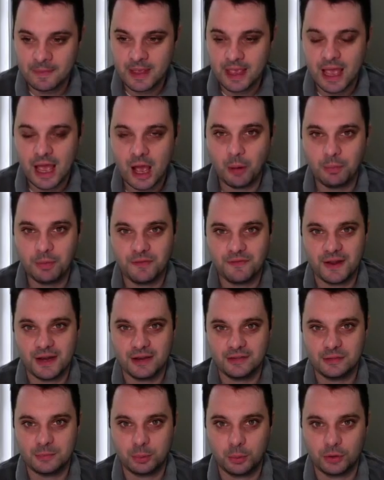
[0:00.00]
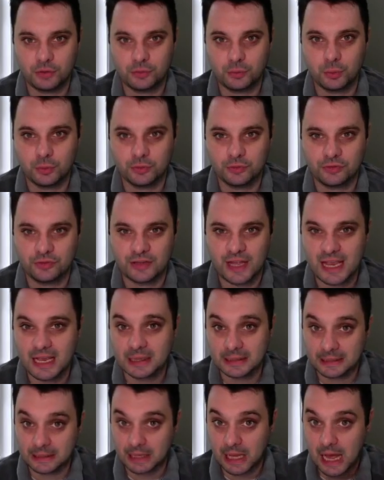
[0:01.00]
help the fantasy point scores stay a
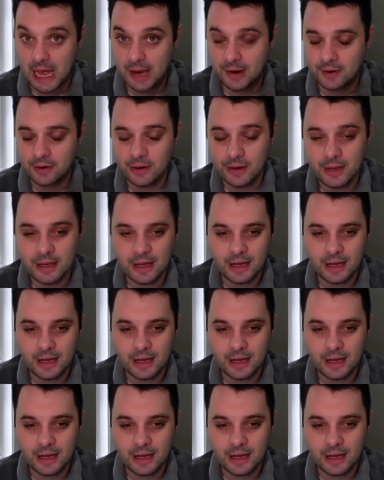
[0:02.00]
little higher